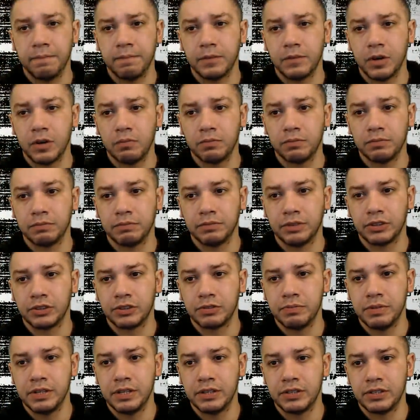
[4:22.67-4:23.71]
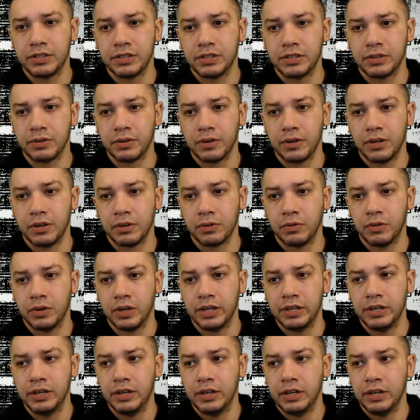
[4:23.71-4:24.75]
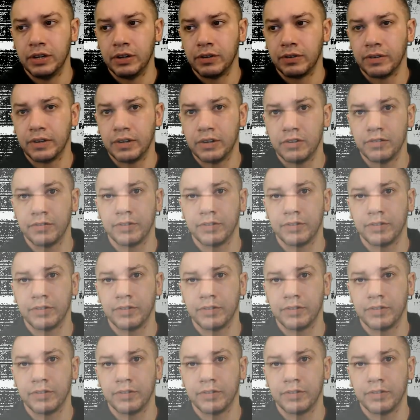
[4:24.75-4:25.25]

Oh, and there's me. This is the wrong one right over